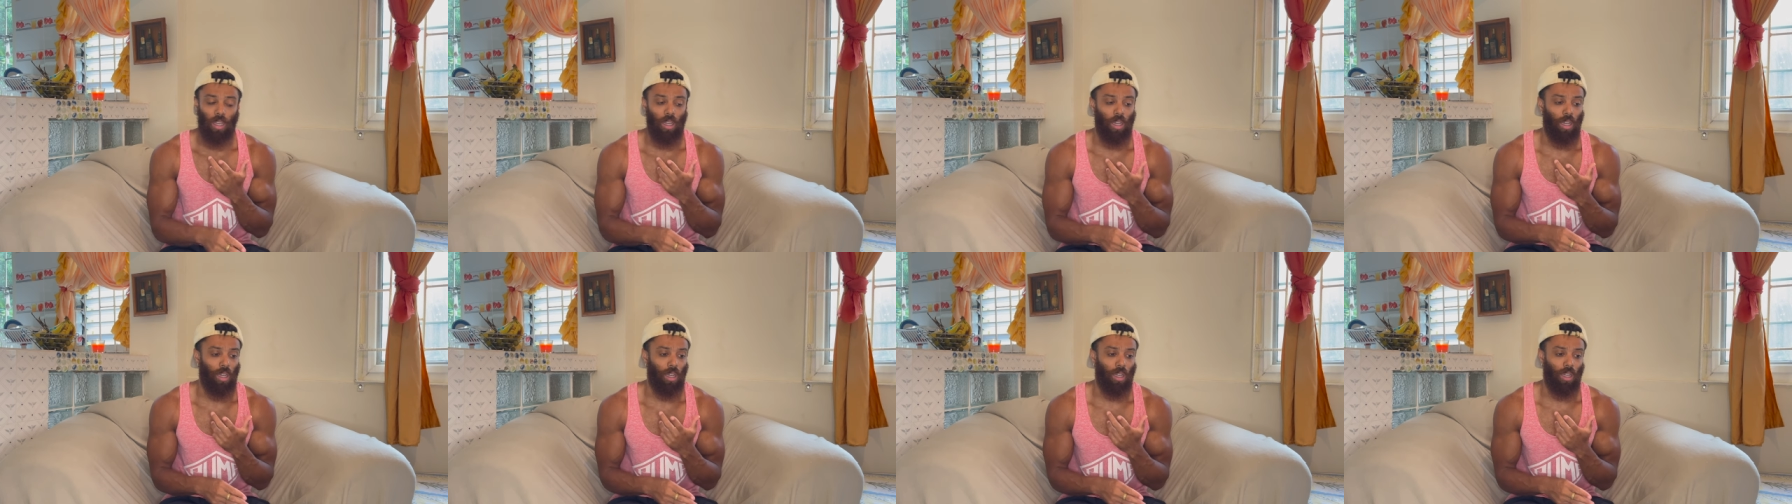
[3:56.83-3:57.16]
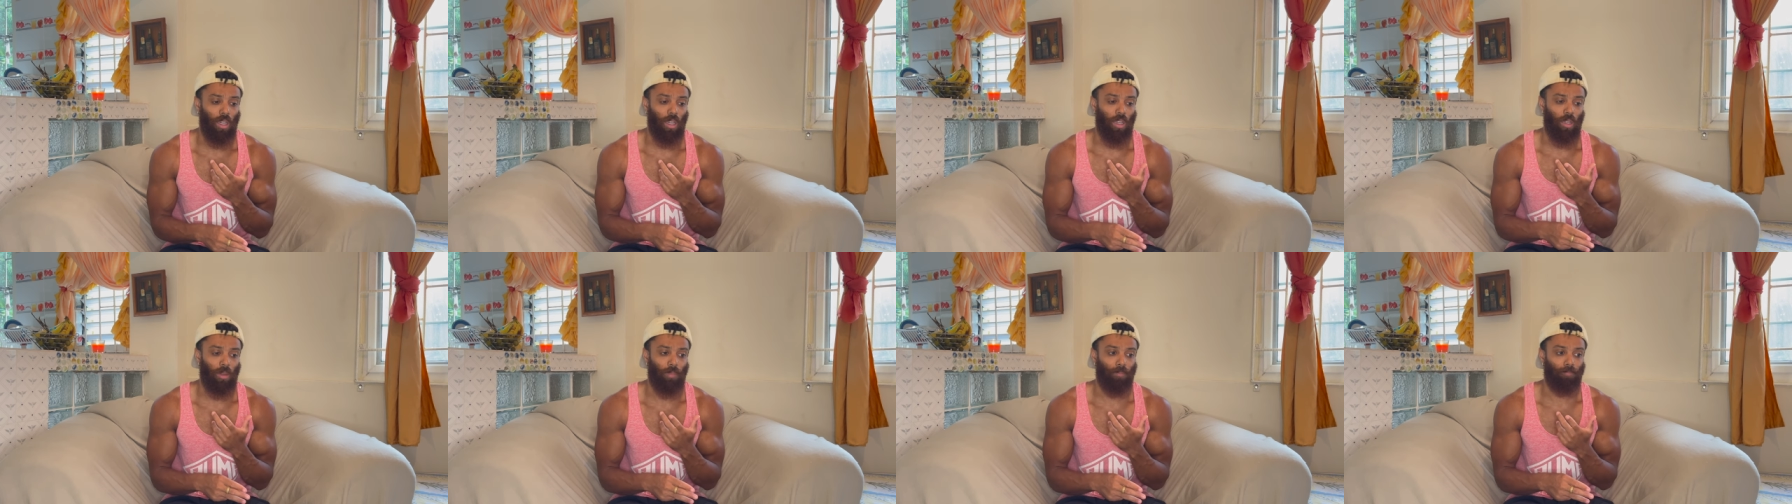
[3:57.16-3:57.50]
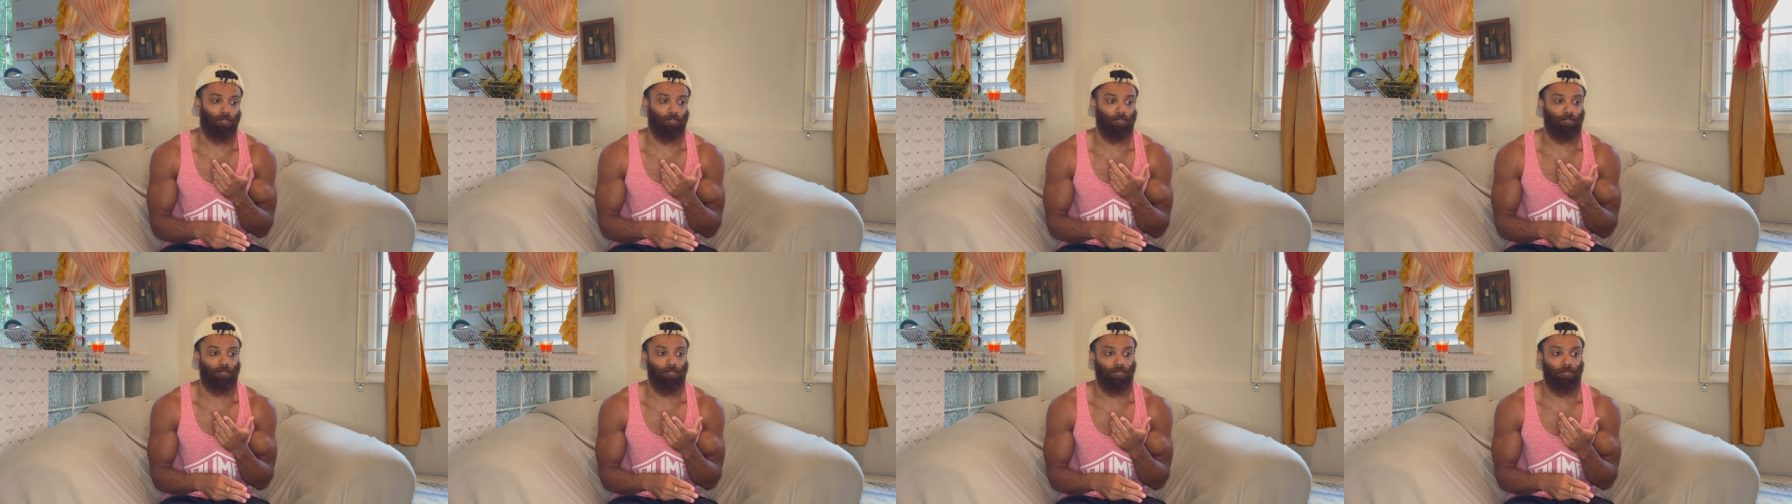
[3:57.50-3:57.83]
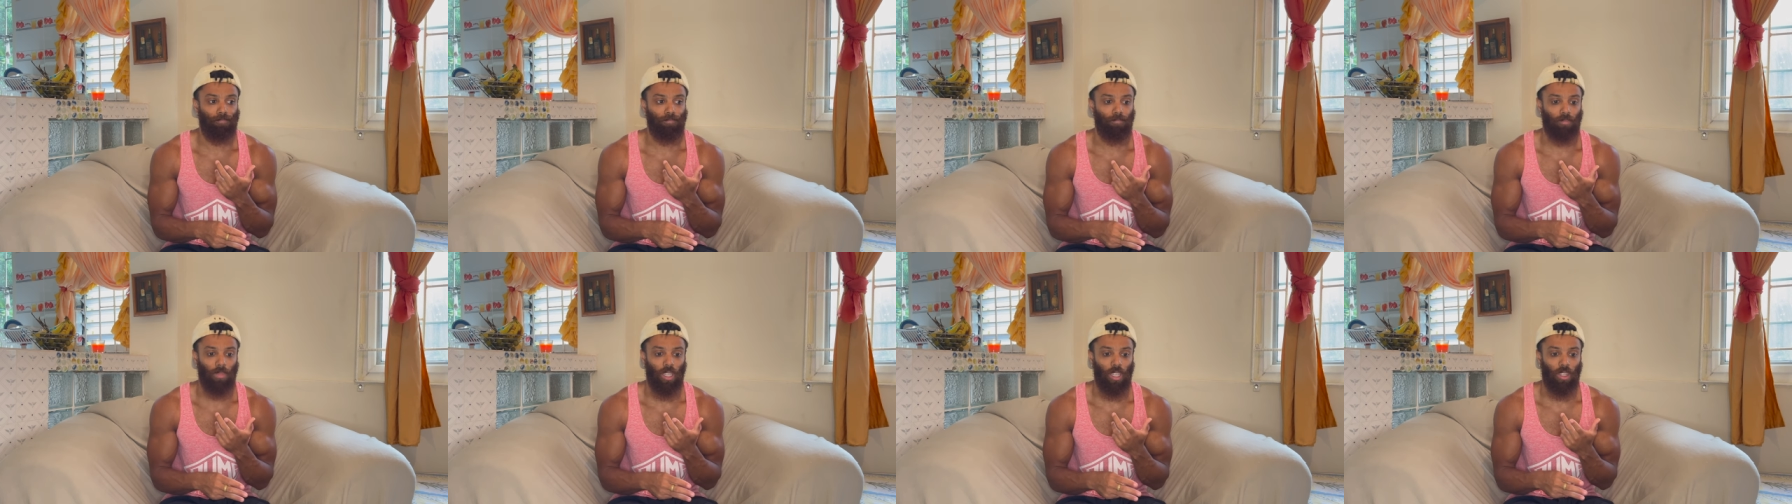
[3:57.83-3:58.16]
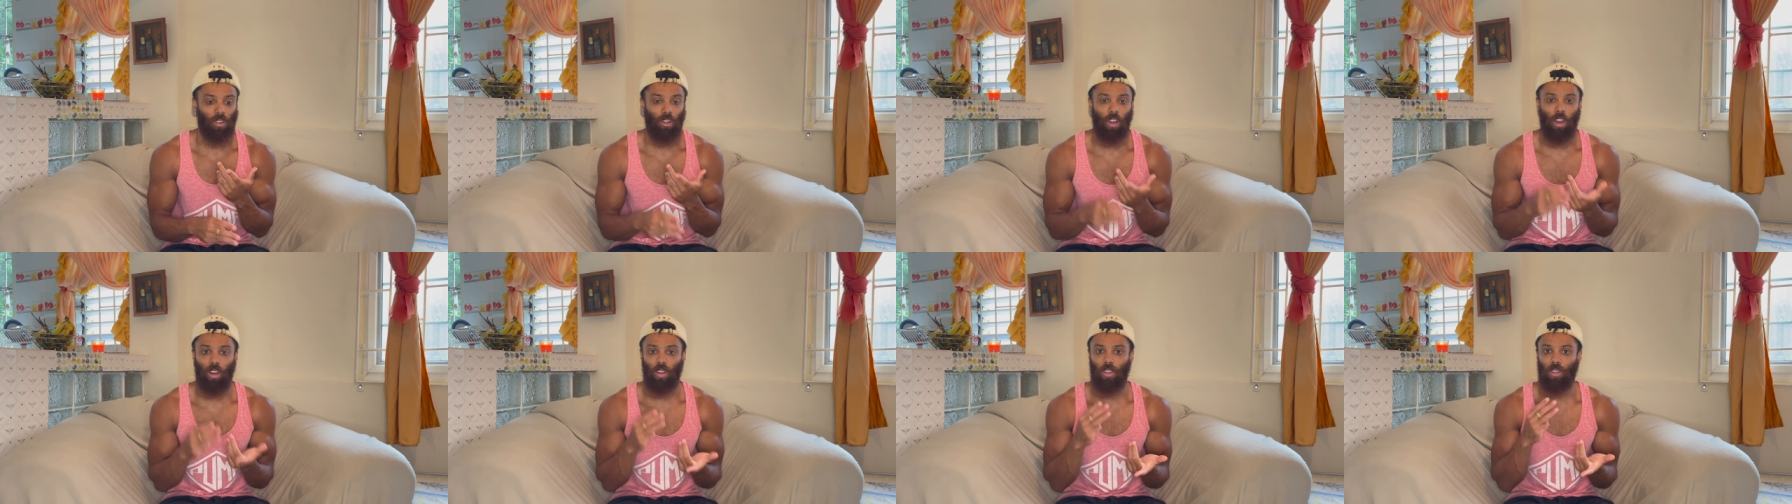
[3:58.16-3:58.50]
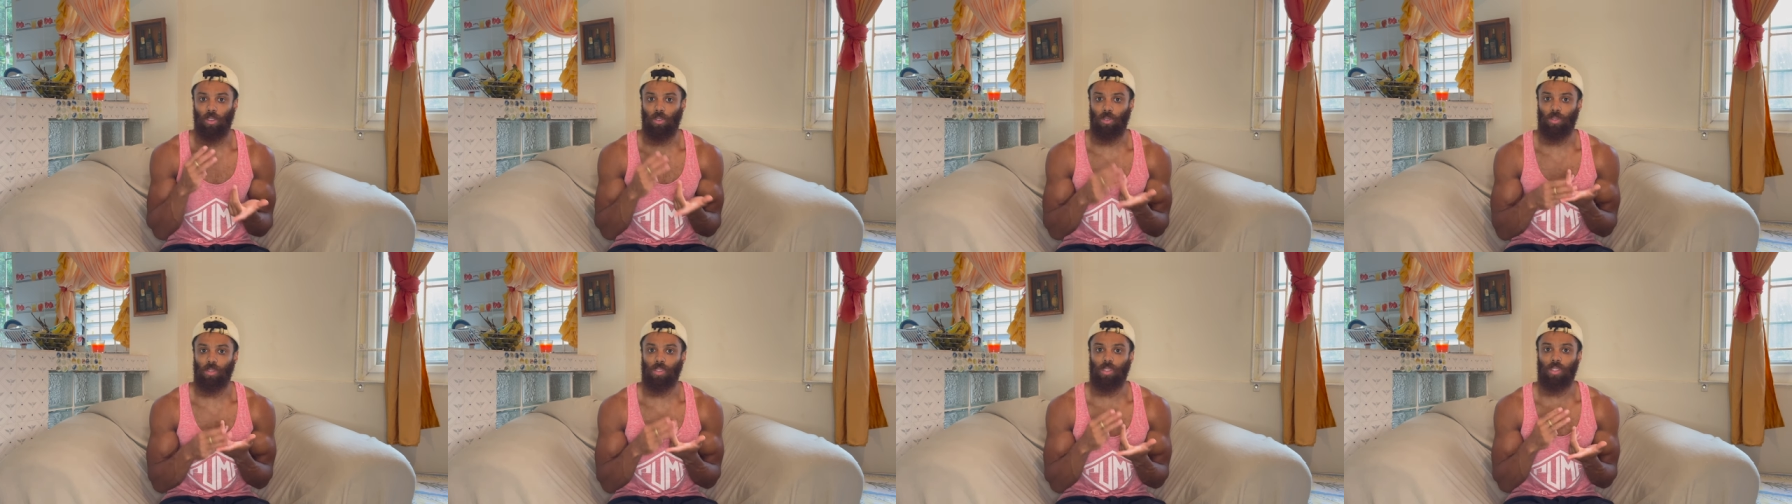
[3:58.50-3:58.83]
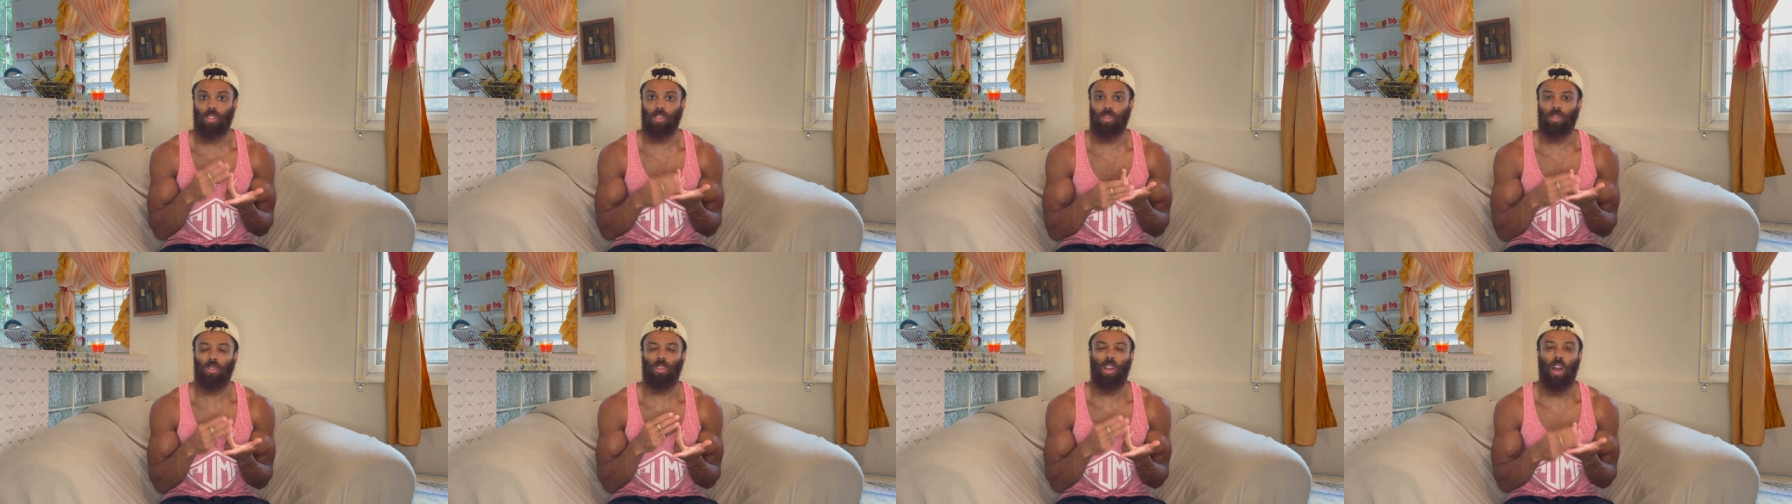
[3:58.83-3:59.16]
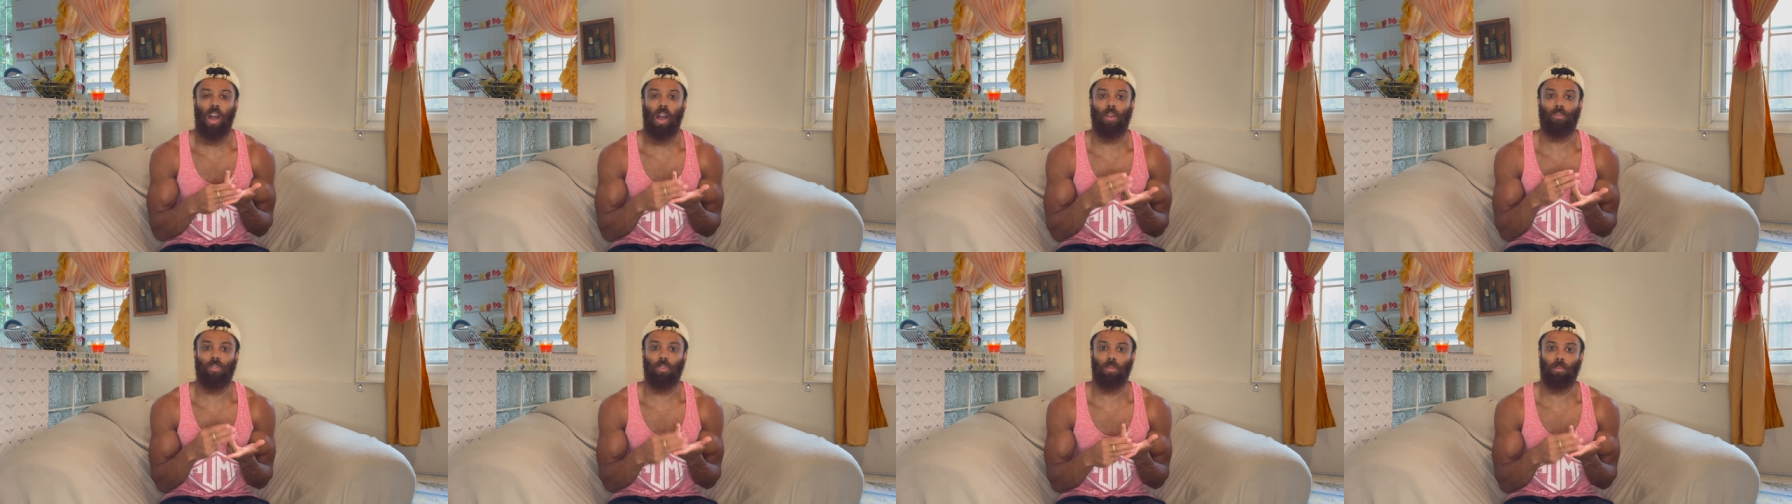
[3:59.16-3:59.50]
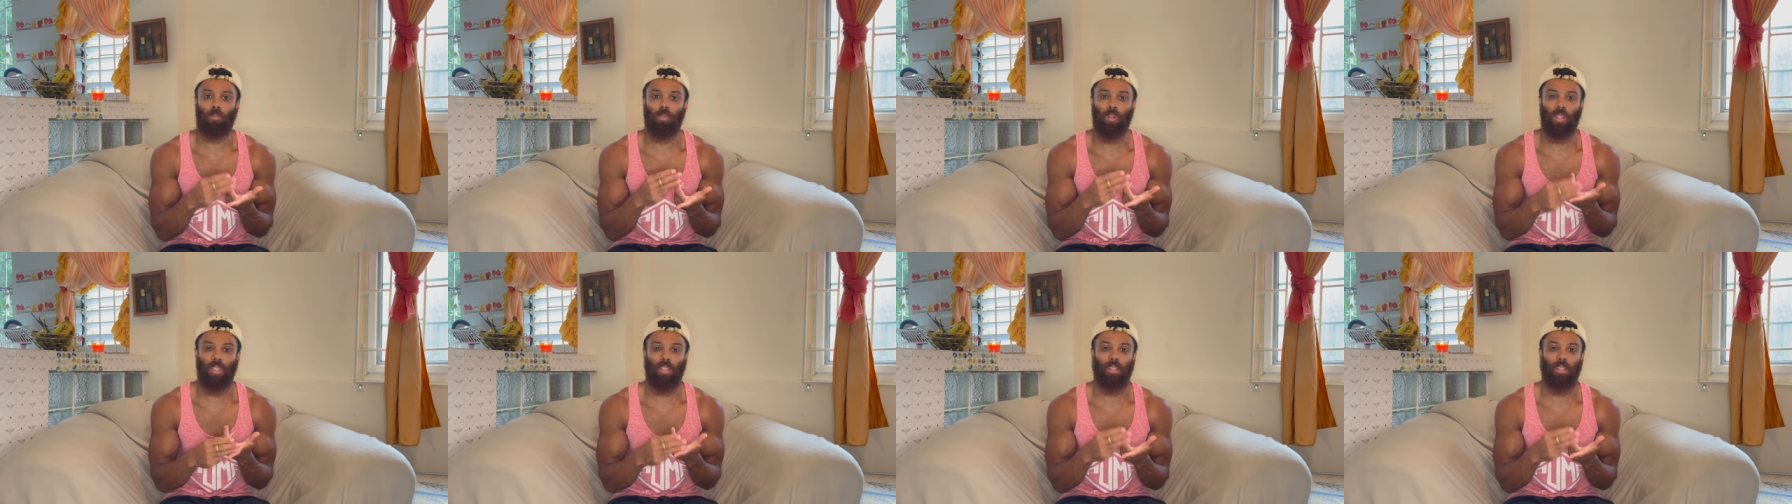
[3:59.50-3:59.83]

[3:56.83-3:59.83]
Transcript: um, and all those Offer pretty